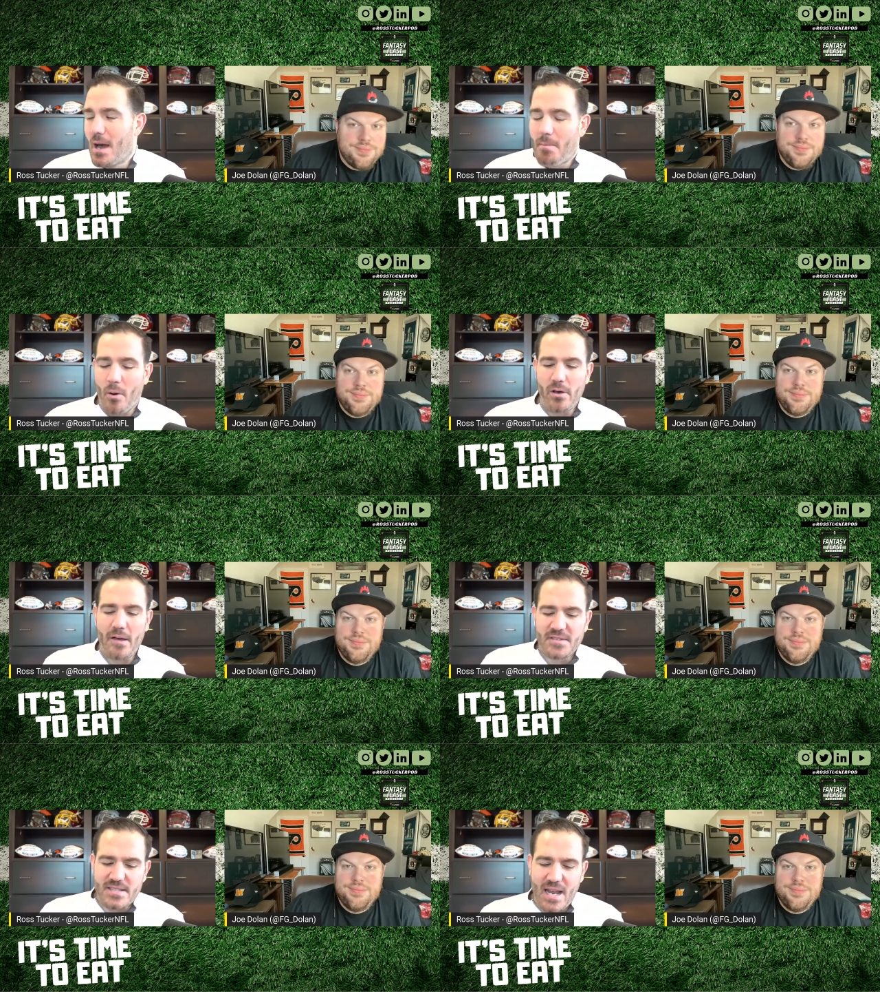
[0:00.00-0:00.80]
Speaker 1: But we only
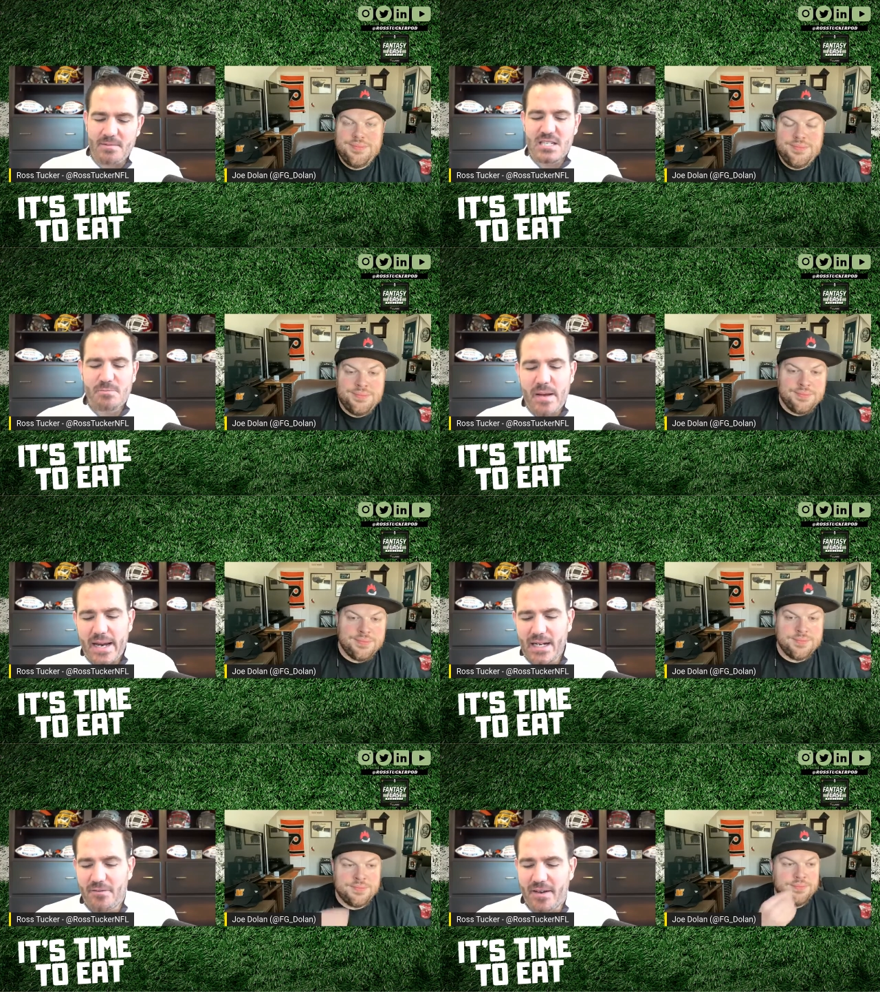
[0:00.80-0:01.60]
have six games.
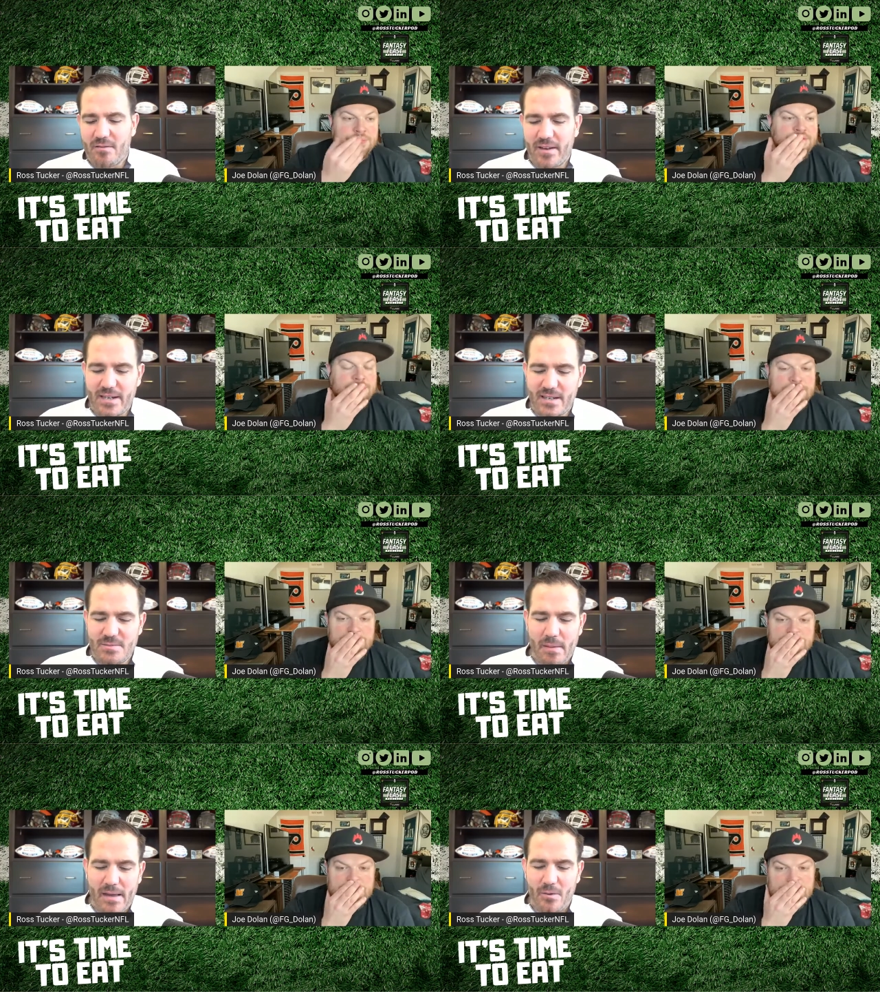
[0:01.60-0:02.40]
Speaking of convenience,
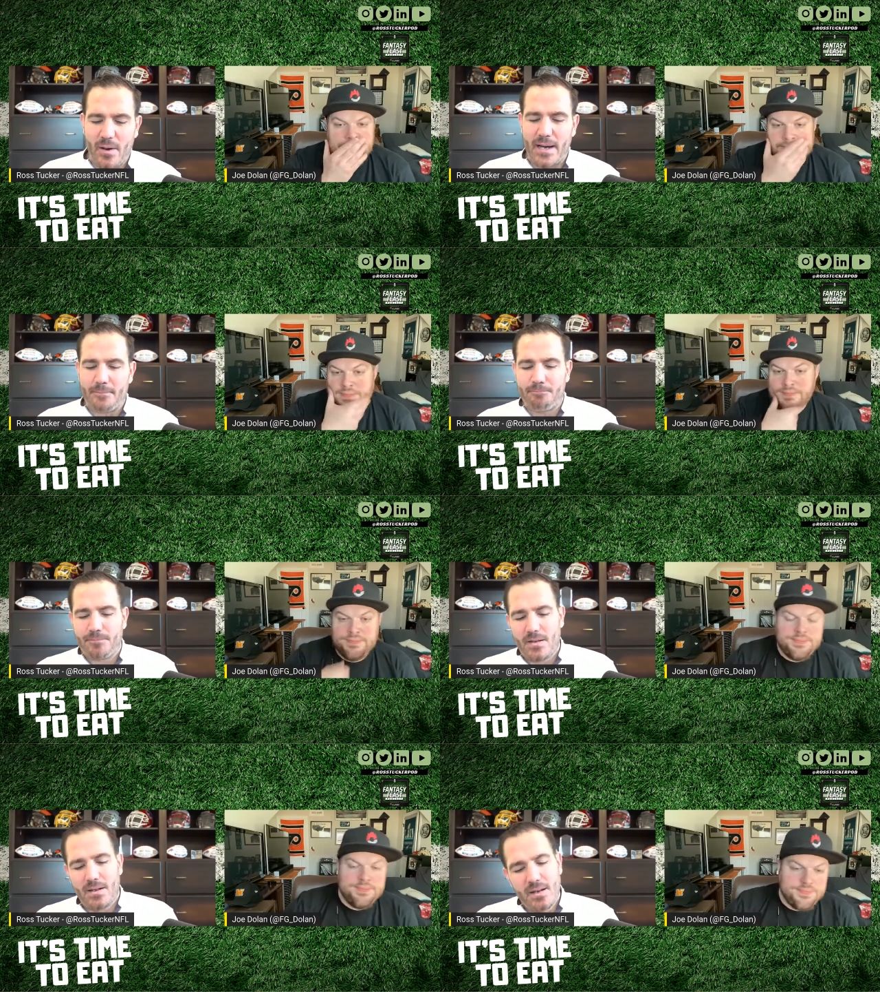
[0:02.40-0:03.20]
by the way,
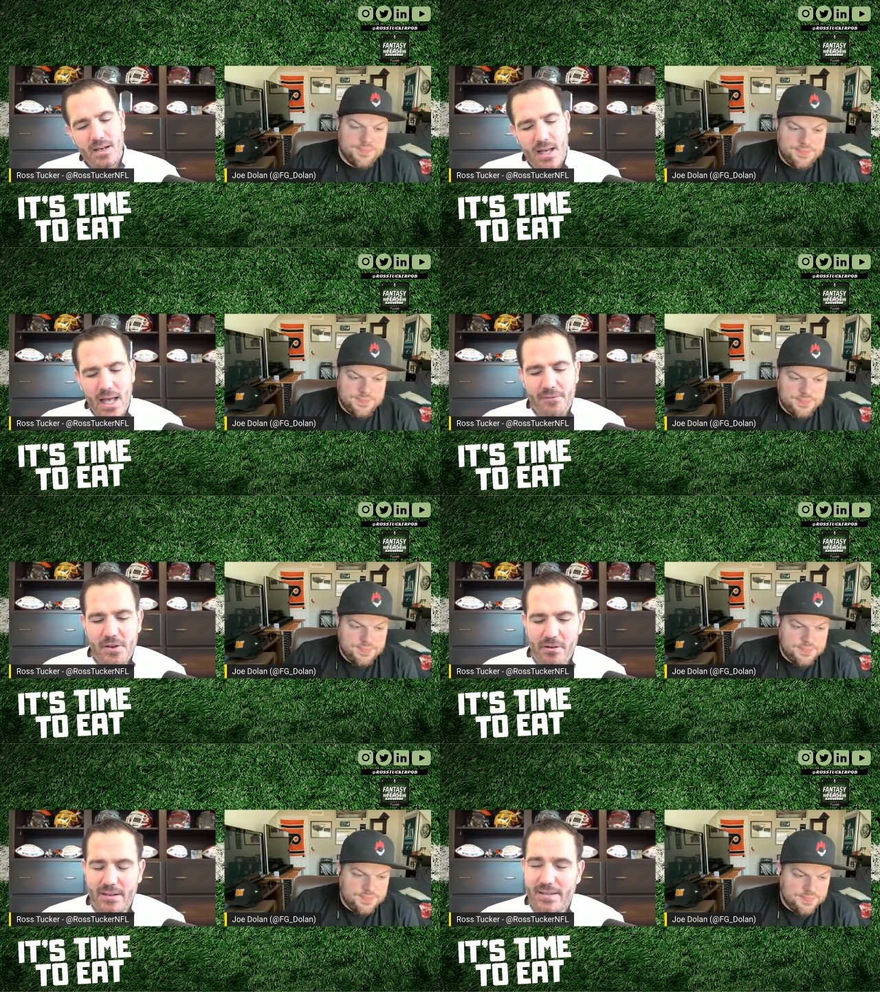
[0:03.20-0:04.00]
if
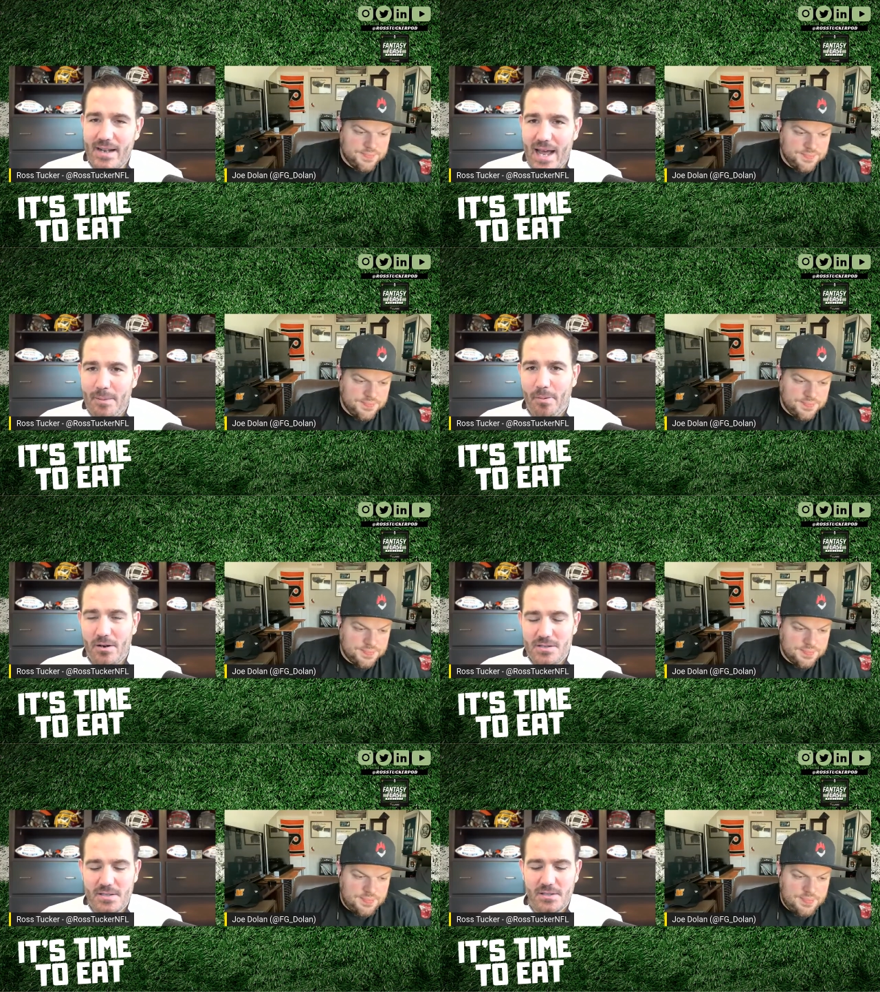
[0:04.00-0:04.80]
you're a today
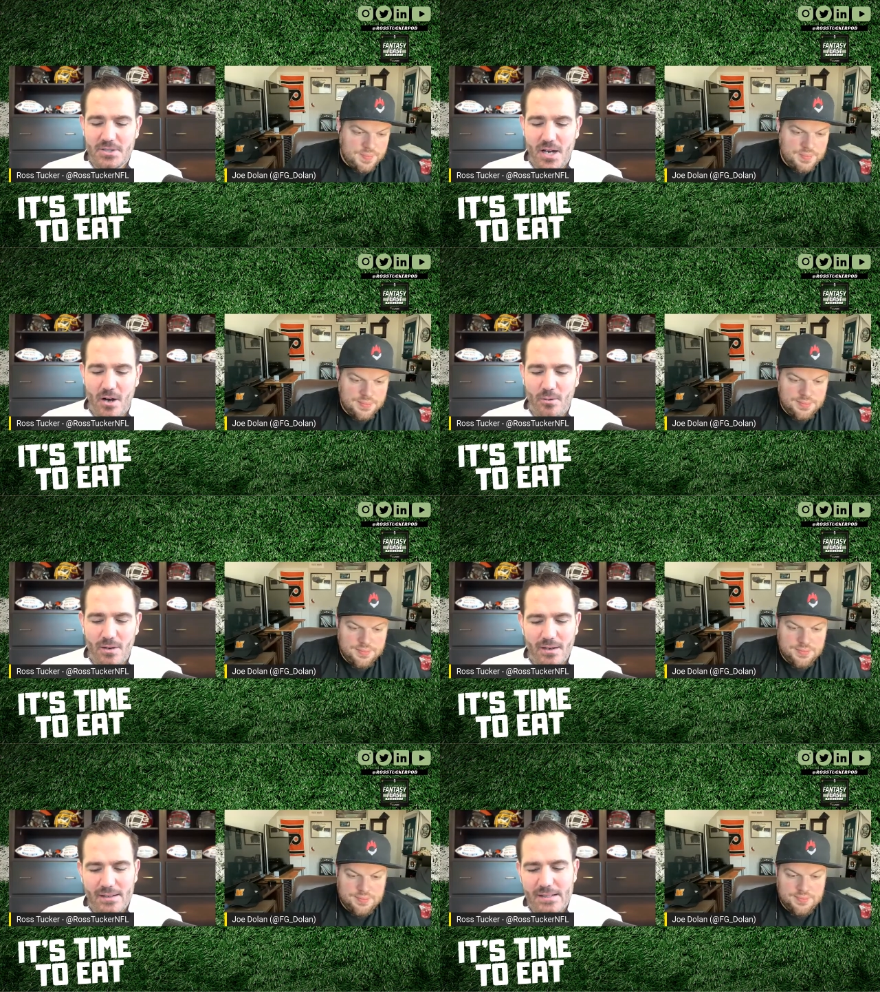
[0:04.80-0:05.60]
person, Joe,
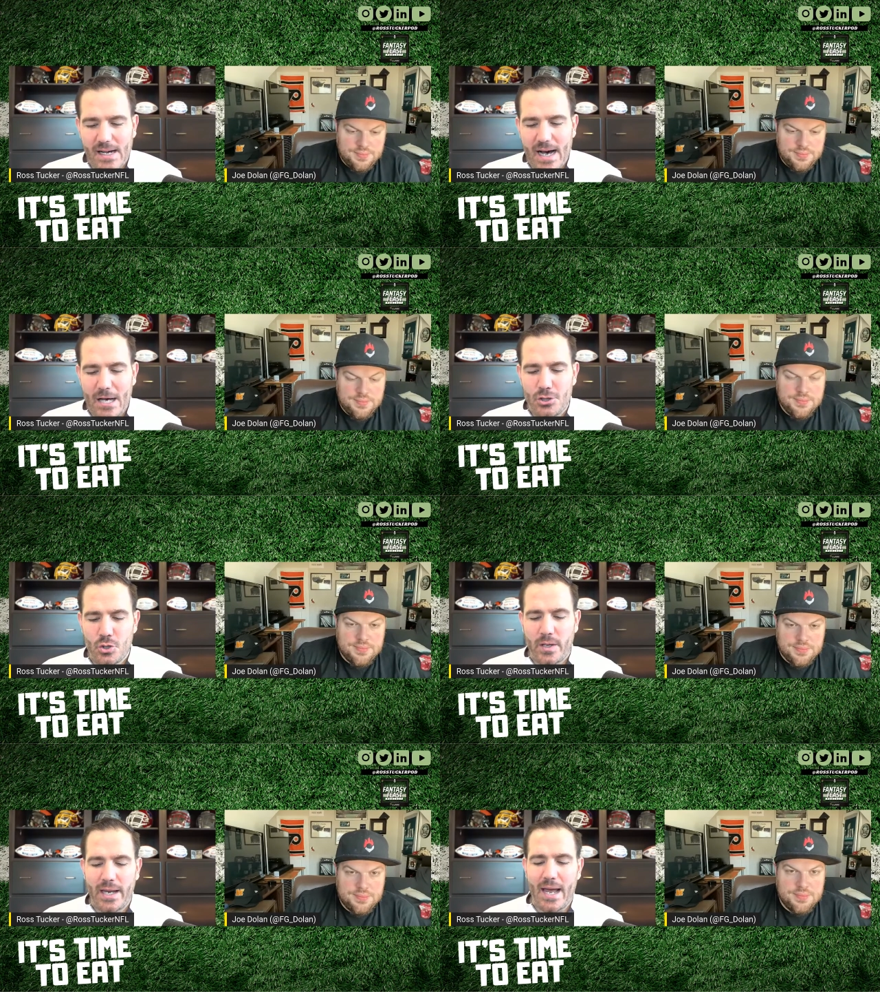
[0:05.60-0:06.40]
uh,
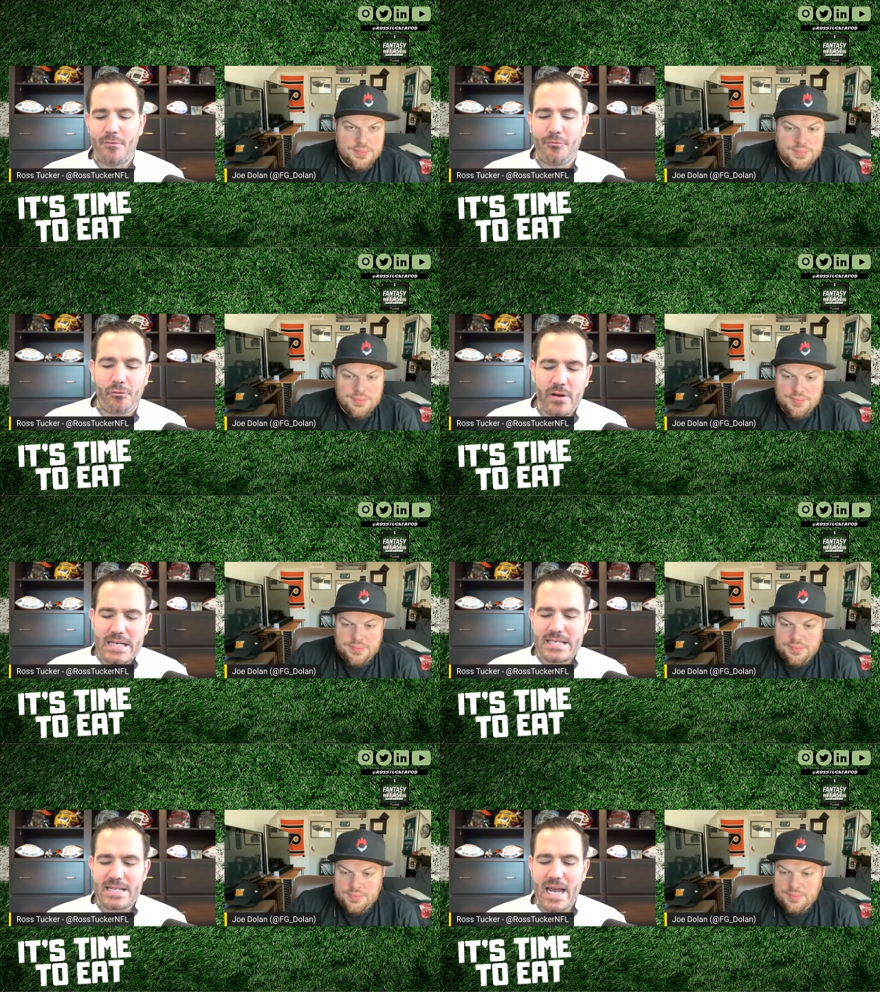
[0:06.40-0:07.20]
you can get
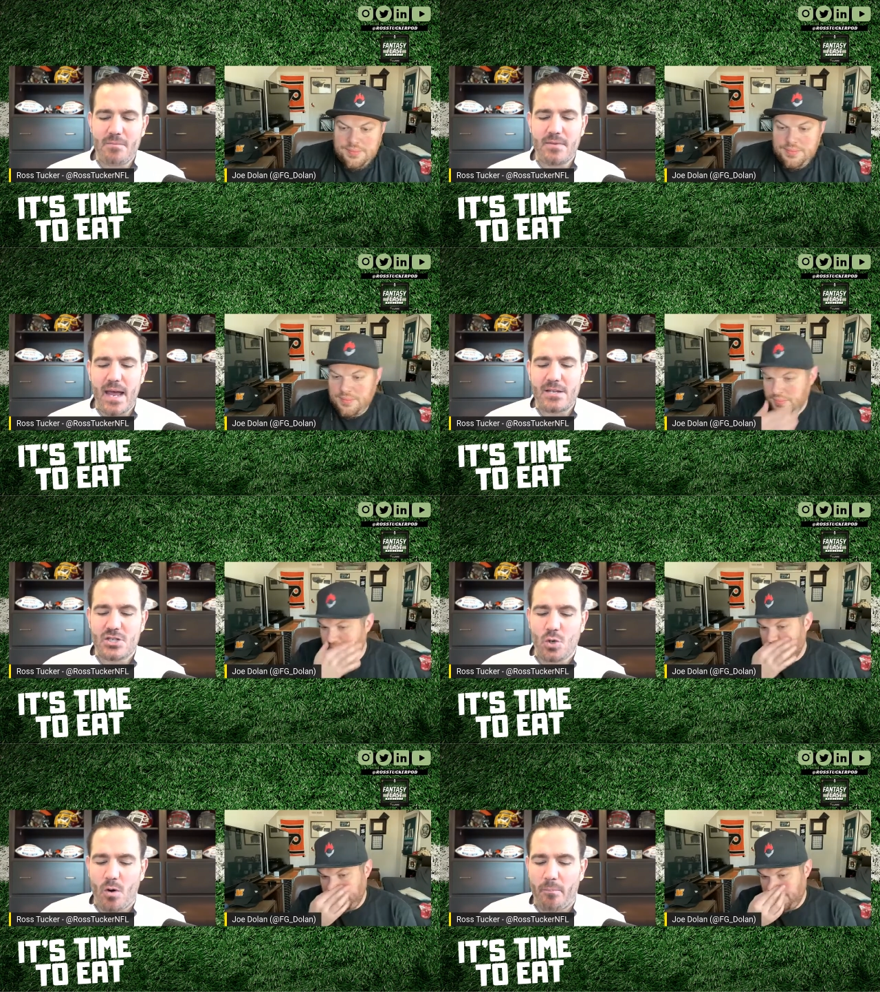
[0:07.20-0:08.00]
free same-day
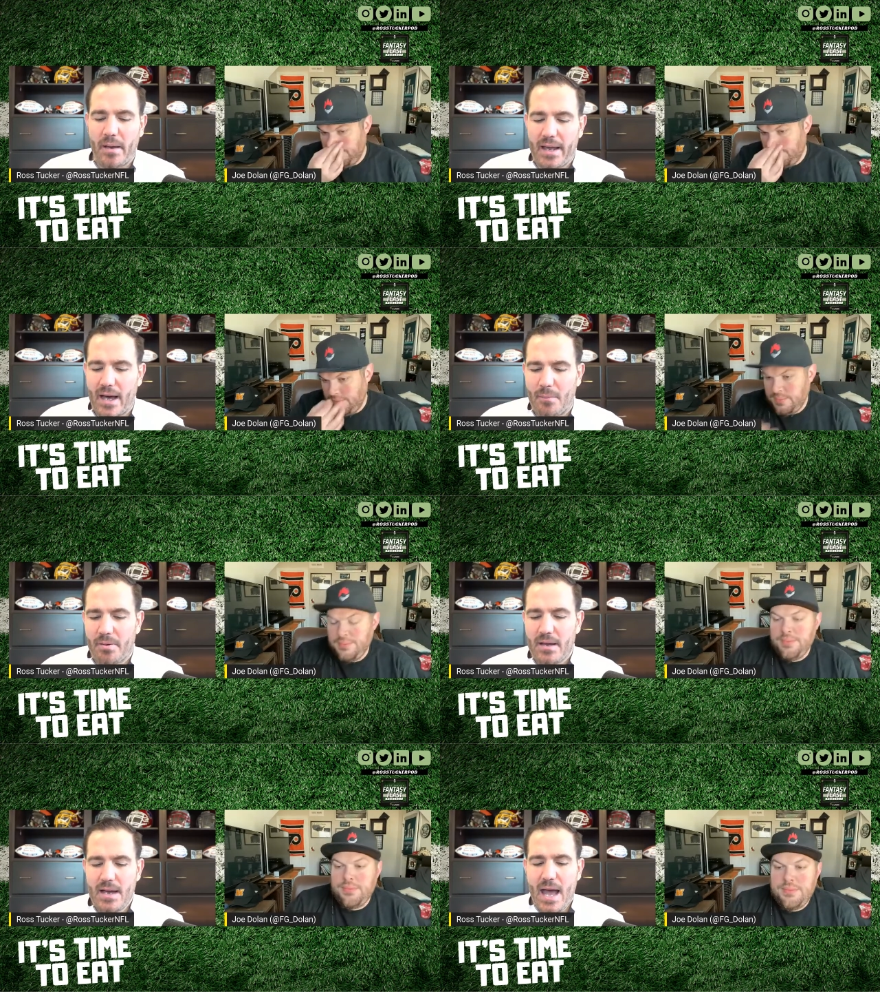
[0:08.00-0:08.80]
store
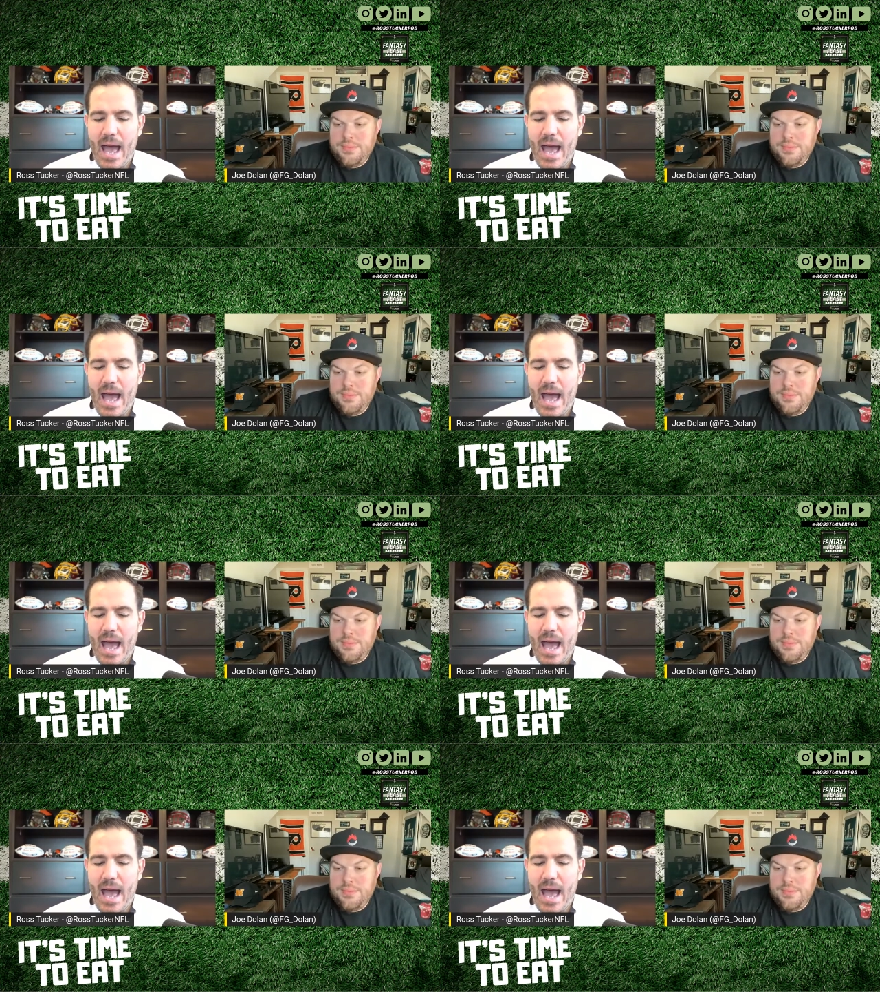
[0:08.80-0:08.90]
pickup